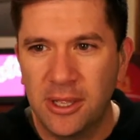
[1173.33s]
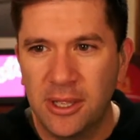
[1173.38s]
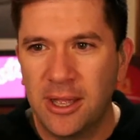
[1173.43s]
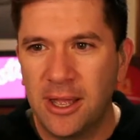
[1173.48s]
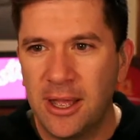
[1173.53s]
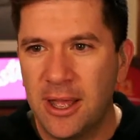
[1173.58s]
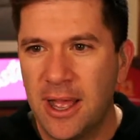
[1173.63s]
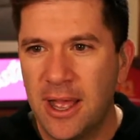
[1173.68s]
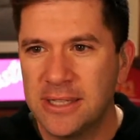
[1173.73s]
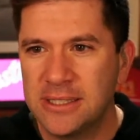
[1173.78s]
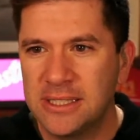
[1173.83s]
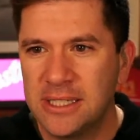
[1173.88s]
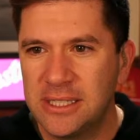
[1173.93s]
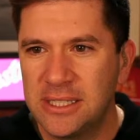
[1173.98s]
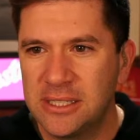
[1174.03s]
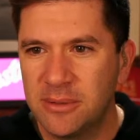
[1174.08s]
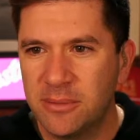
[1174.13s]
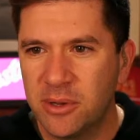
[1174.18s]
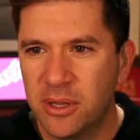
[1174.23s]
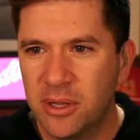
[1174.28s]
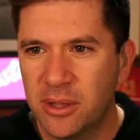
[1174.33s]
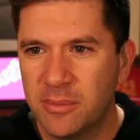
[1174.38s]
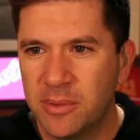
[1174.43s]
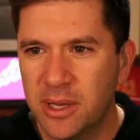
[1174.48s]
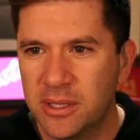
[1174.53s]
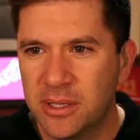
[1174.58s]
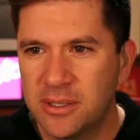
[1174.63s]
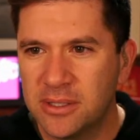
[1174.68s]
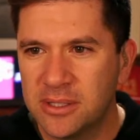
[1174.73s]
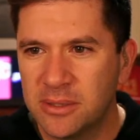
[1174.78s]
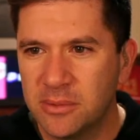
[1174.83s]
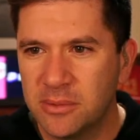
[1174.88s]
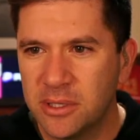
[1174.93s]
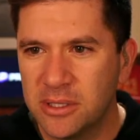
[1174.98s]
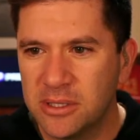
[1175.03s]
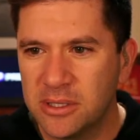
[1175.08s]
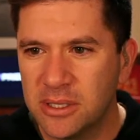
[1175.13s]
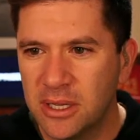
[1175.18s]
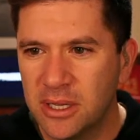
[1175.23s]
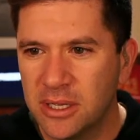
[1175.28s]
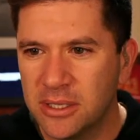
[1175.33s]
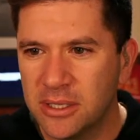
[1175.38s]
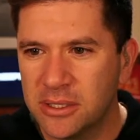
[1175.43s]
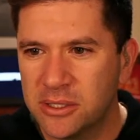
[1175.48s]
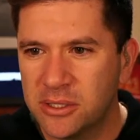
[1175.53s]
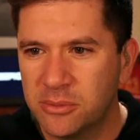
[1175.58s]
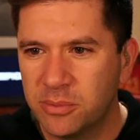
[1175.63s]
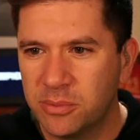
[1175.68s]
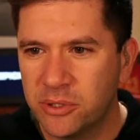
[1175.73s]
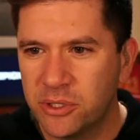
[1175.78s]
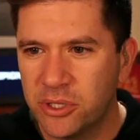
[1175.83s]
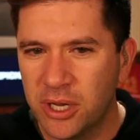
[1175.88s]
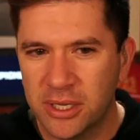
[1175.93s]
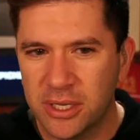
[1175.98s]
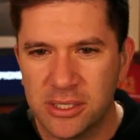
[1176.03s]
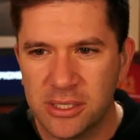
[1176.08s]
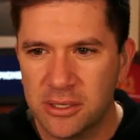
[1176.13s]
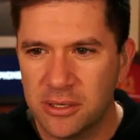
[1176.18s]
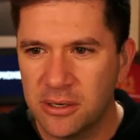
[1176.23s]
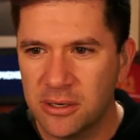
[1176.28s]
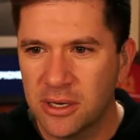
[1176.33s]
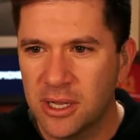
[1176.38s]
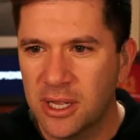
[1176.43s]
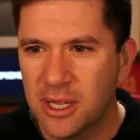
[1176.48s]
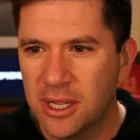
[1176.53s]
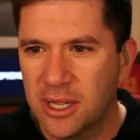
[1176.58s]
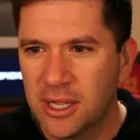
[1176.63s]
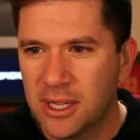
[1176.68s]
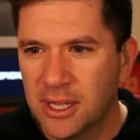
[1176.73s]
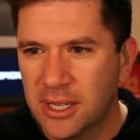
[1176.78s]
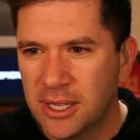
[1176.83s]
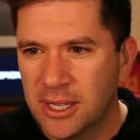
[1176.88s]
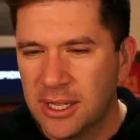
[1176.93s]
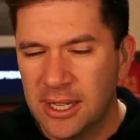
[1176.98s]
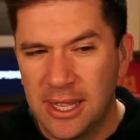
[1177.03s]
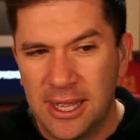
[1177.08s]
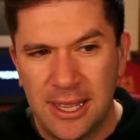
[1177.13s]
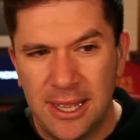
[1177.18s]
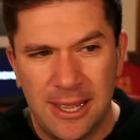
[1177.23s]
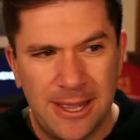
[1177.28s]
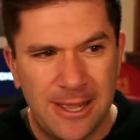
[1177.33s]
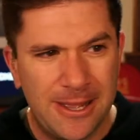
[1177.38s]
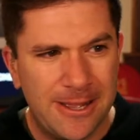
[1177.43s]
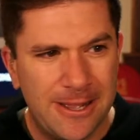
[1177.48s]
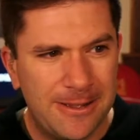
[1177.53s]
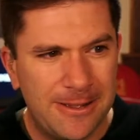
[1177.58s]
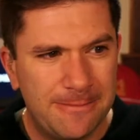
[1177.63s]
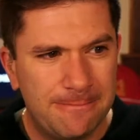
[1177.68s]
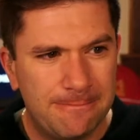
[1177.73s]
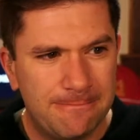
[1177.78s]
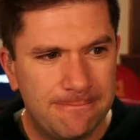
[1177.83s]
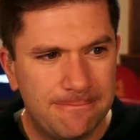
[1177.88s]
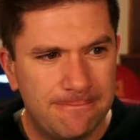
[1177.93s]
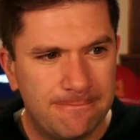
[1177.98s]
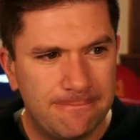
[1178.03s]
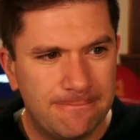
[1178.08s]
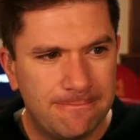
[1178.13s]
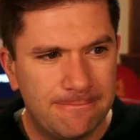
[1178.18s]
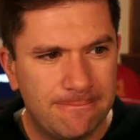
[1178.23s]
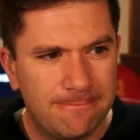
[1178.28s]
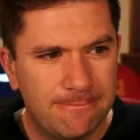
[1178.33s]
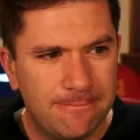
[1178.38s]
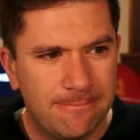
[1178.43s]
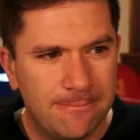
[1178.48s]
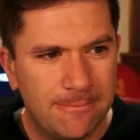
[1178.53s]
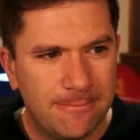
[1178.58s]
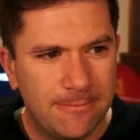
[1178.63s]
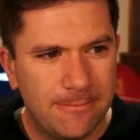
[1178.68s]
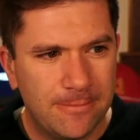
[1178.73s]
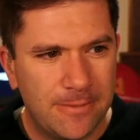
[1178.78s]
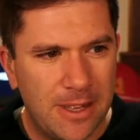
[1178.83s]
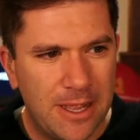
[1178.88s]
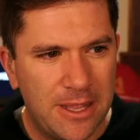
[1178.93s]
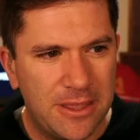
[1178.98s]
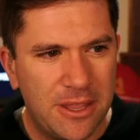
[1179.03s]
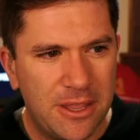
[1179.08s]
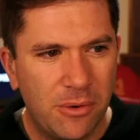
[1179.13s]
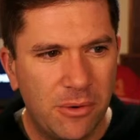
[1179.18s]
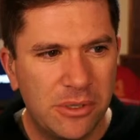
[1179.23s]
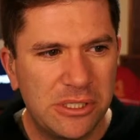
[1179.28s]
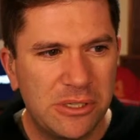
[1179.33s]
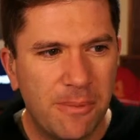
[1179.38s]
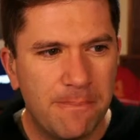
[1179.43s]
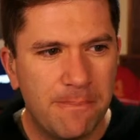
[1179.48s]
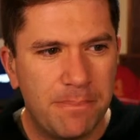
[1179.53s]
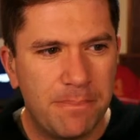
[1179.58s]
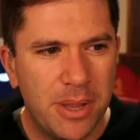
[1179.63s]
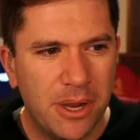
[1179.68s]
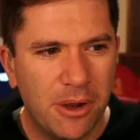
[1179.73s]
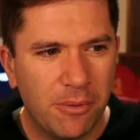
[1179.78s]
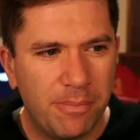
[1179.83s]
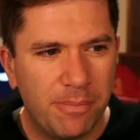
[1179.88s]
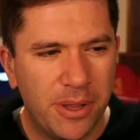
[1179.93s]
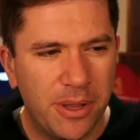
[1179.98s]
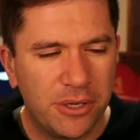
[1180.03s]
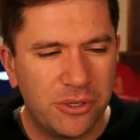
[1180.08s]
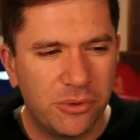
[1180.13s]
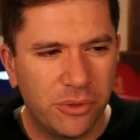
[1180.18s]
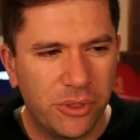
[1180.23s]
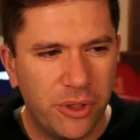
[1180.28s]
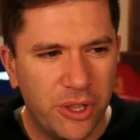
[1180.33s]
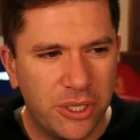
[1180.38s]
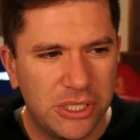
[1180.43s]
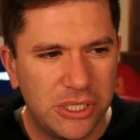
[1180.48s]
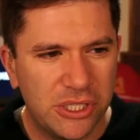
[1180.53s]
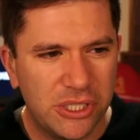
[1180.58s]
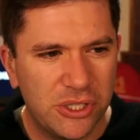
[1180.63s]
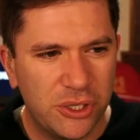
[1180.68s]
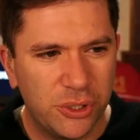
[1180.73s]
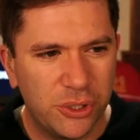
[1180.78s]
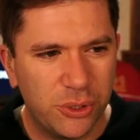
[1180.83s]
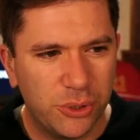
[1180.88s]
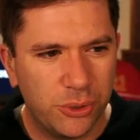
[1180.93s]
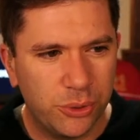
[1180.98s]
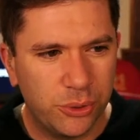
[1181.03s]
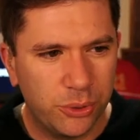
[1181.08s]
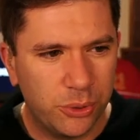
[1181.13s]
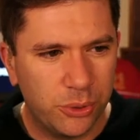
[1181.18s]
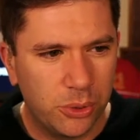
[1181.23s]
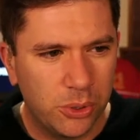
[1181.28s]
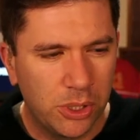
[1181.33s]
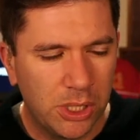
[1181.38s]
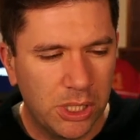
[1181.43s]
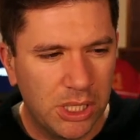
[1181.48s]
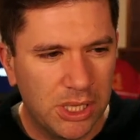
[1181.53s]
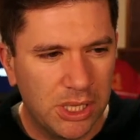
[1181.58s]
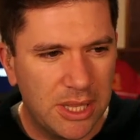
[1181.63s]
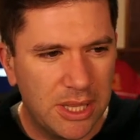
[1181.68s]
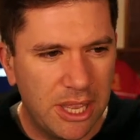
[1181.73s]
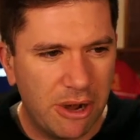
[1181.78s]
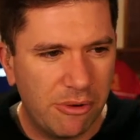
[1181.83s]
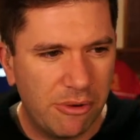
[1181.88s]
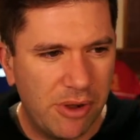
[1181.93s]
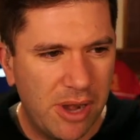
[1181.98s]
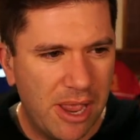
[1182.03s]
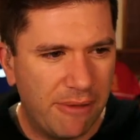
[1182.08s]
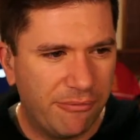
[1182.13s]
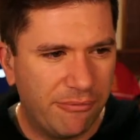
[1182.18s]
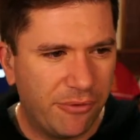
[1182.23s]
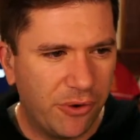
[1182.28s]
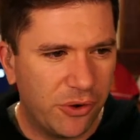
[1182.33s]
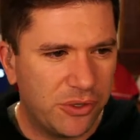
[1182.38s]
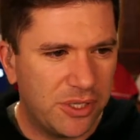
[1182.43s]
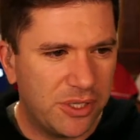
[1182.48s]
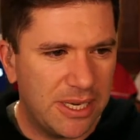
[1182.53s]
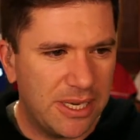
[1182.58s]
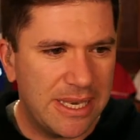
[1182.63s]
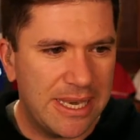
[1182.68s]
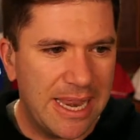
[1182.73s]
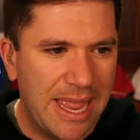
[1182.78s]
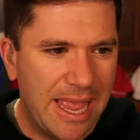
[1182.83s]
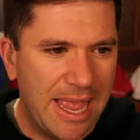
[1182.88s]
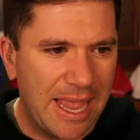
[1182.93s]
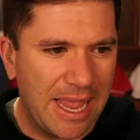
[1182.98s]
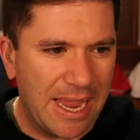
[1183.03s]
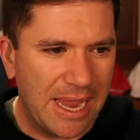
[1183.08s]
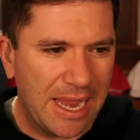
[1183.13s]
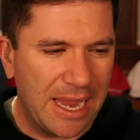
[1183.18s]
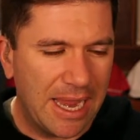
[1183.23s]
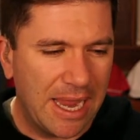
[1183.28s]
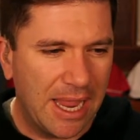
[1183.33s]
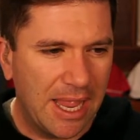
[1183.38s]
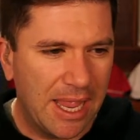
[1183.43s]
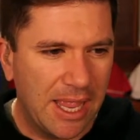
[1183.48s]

I see let me get to some of these super chats here. There were some bigger picture thoughts too that are not for today.